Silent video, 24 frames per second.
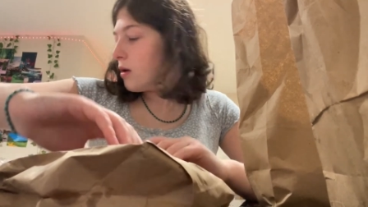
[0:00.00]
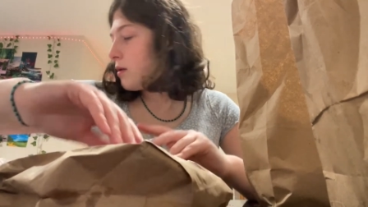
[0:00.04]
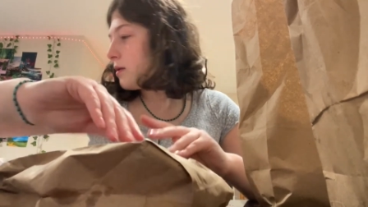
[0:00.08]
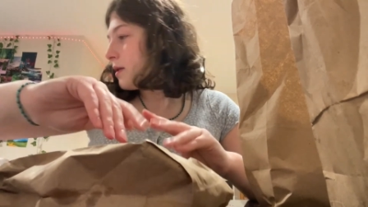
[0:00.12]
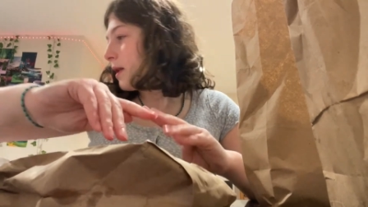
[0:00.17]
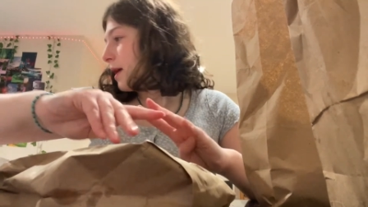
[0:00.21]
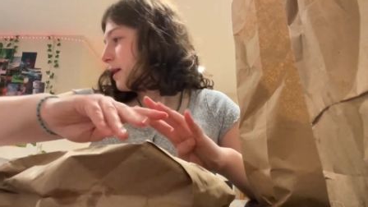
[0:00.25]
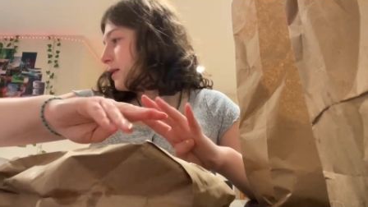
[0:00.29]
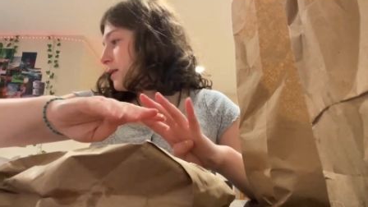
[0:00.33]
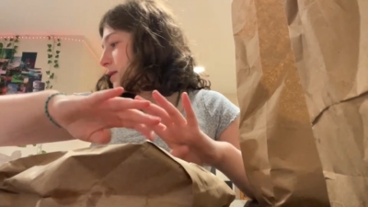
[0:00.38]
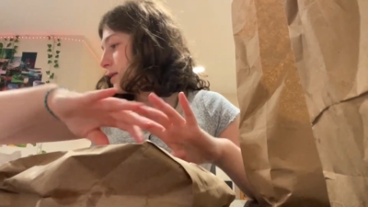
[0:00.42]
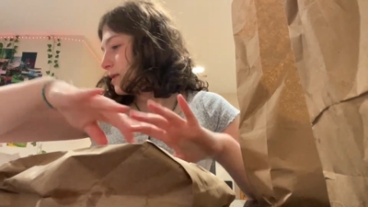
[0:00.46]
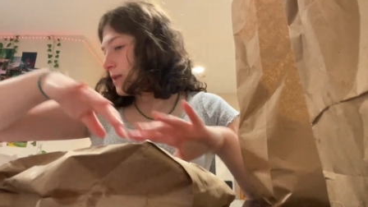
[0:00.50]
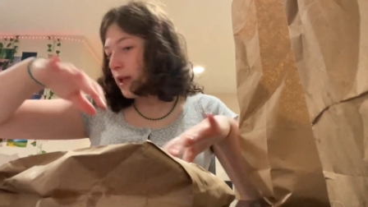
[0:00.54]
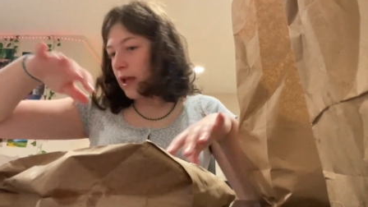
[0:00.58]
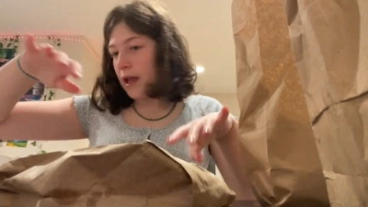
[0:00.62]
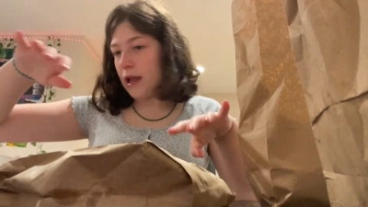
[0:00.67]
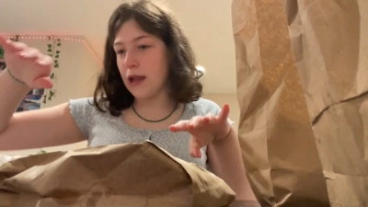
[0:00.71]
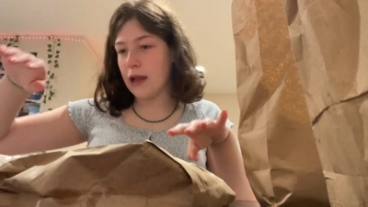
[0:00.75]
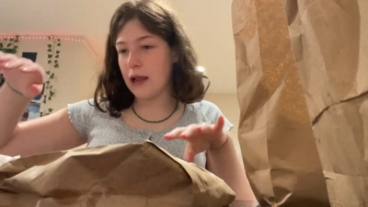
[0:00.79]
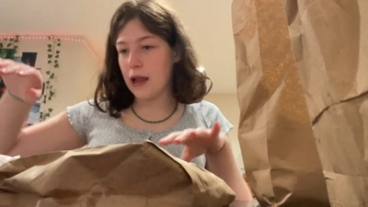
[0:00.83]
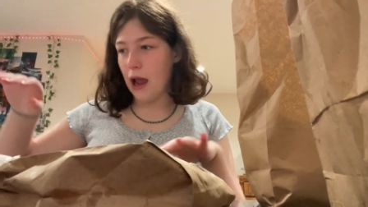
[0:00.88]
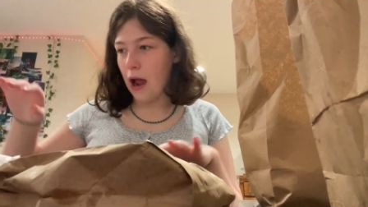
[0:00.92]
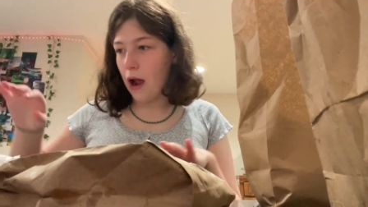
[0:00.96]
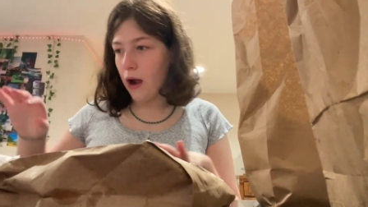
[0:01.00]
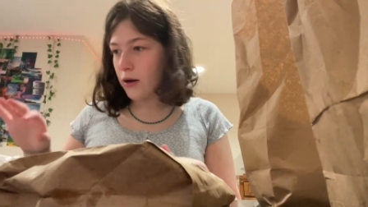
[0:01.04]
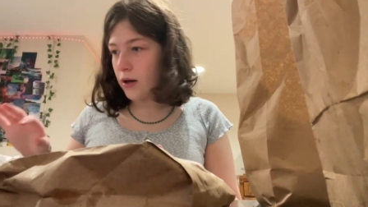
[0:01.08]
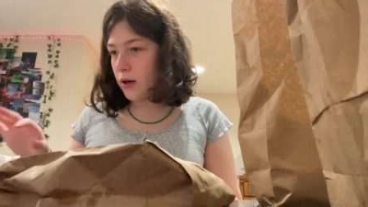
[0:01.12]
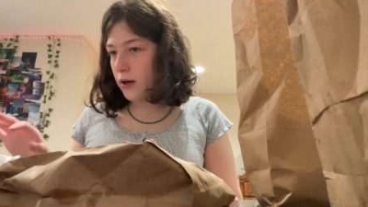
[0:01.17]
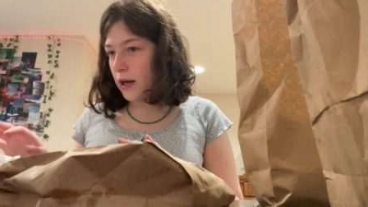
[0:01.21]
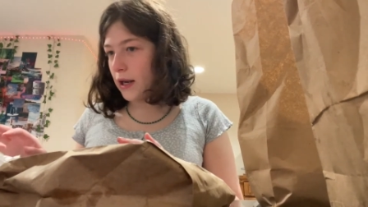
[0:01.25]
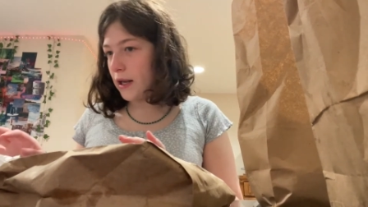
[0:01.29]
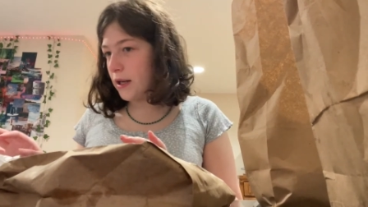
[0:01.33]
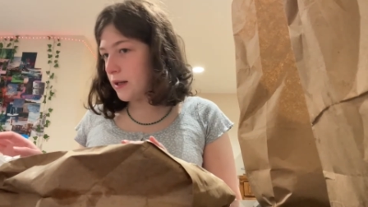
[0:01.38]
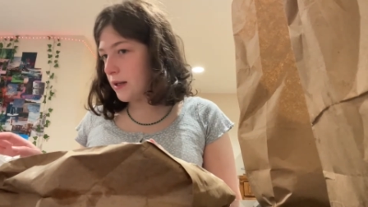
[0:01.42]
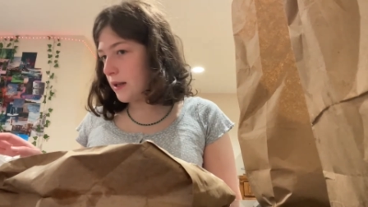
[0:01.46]
Let's take out
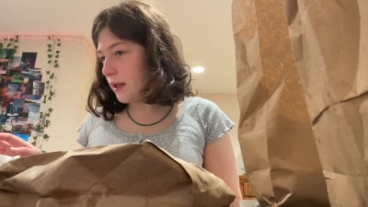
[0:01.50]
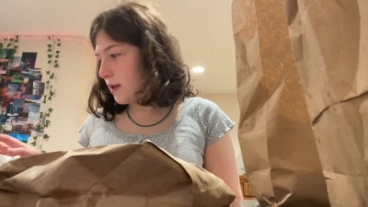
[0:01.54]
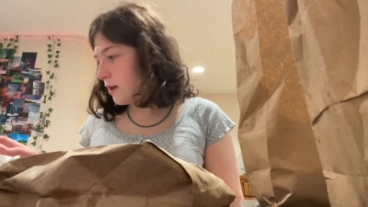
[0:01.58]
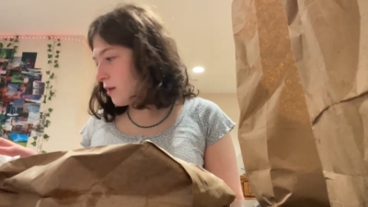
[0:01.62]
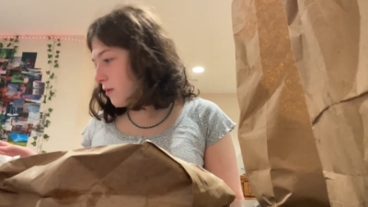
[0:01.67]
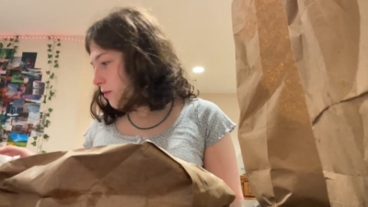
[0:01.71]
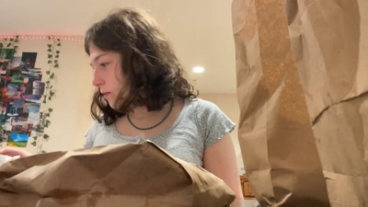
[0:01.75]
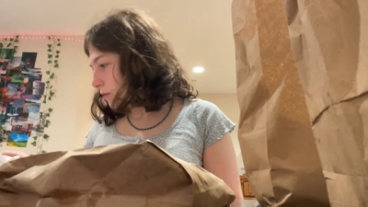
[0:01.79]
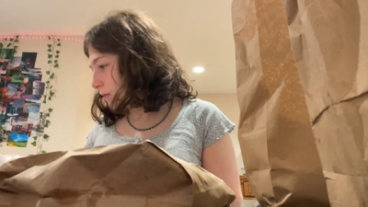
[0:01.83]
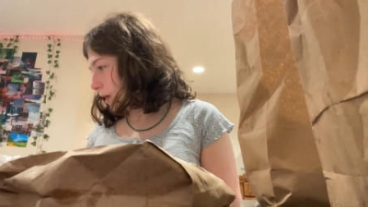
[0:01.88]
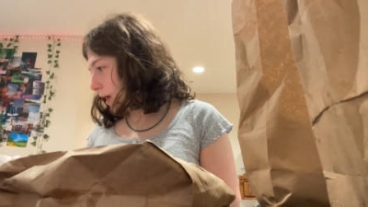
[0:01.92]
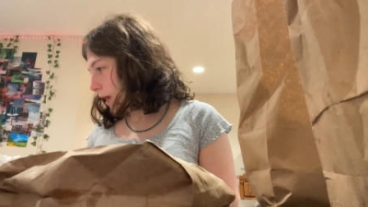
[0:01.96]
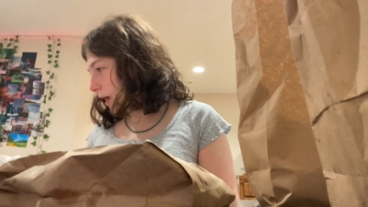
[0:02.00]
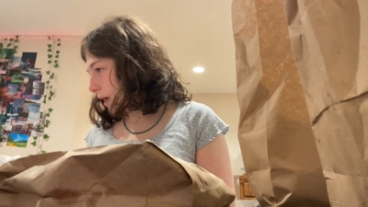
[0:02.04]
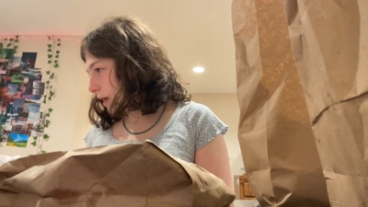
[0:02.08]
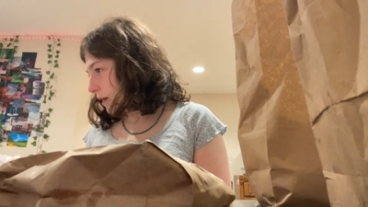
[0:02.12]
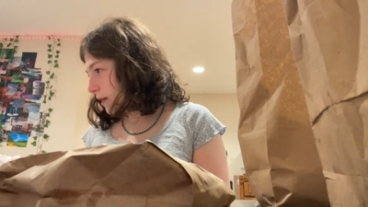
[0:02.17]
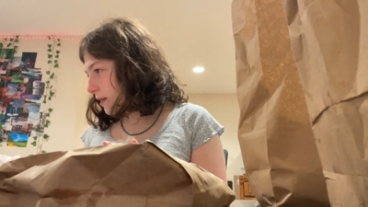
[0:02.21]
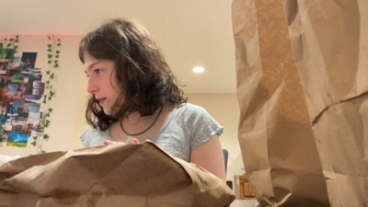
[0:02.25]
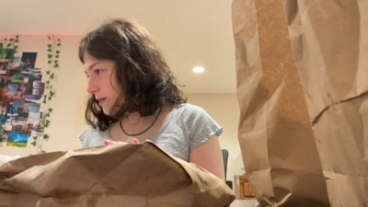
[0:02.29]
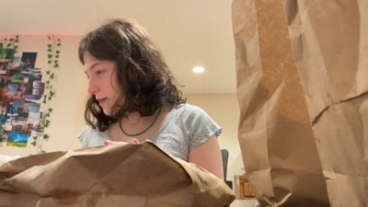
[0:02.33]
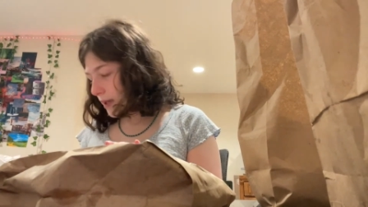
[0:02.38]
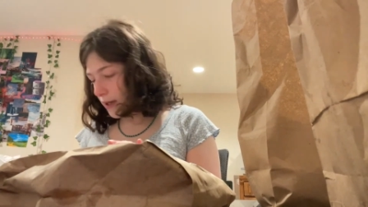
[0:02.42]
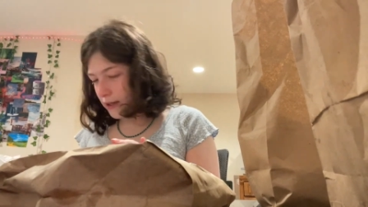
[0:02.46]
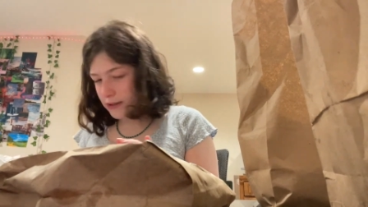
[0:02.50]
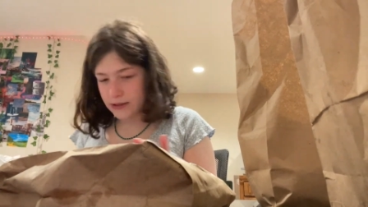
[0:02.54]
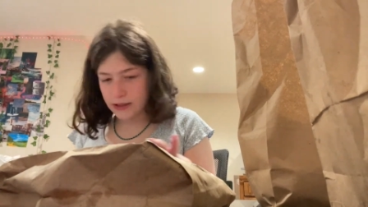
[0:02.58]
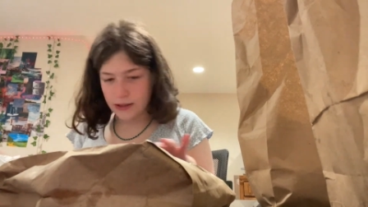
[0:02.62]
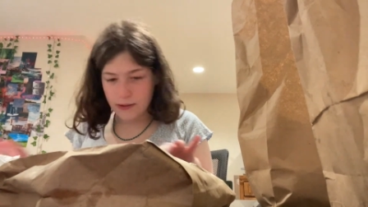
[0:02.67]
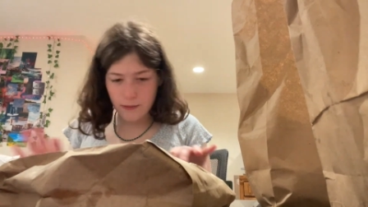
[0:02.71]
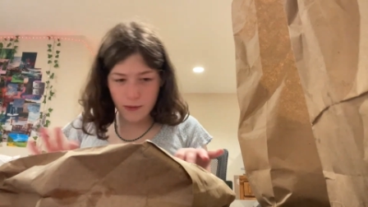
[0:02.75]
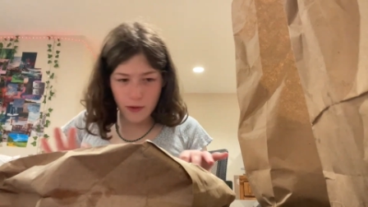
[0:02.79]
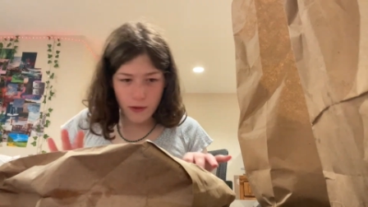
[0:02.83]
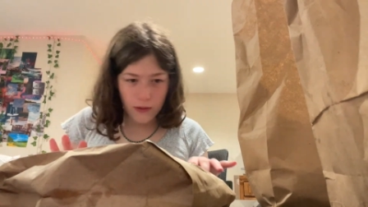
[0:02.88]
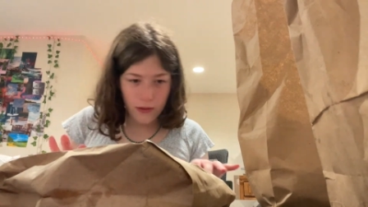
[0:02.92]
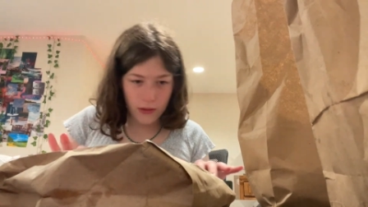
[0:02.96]
our handy dandy
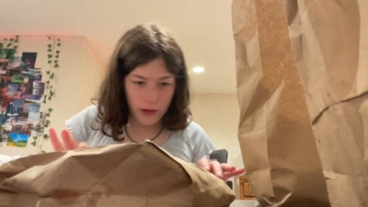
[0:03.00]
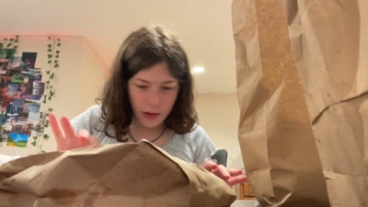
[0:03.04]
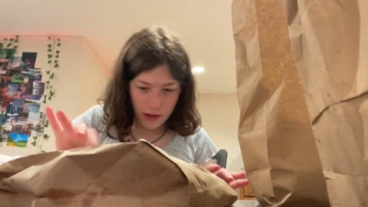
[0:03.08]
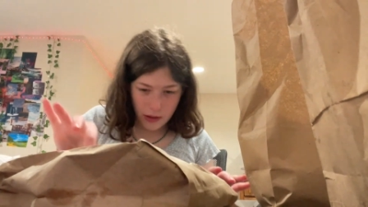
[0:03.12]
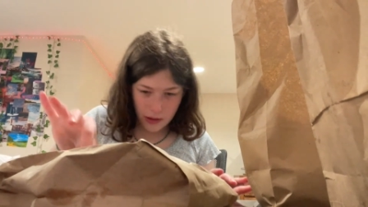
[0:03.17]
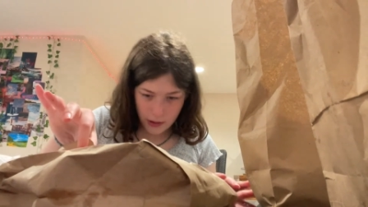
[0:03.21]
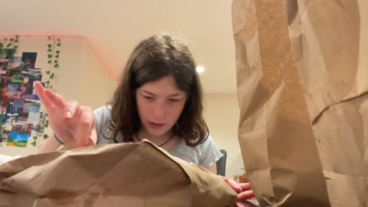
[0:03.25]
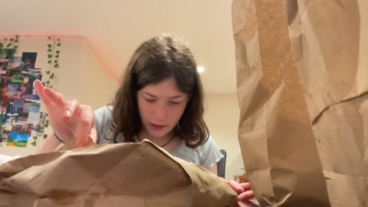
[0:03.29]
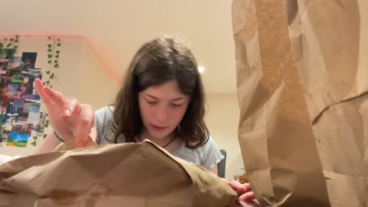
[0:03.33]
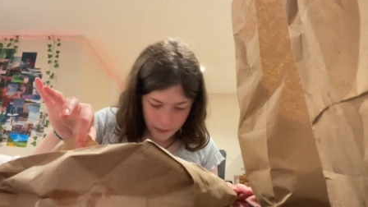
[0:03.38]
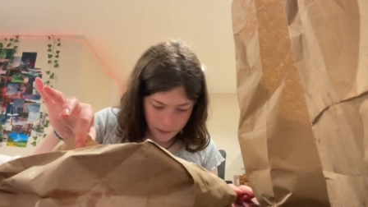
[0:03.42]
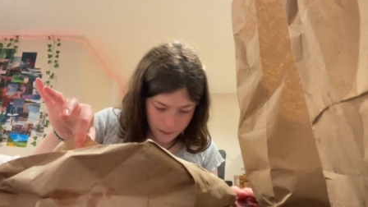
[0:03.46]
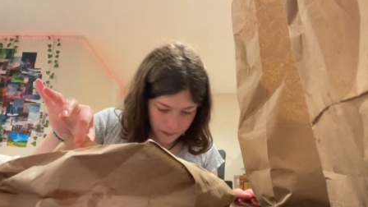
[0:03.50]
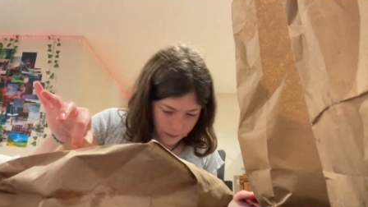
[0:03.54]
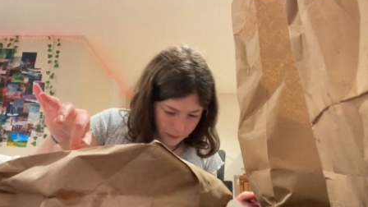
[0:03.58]
ruler,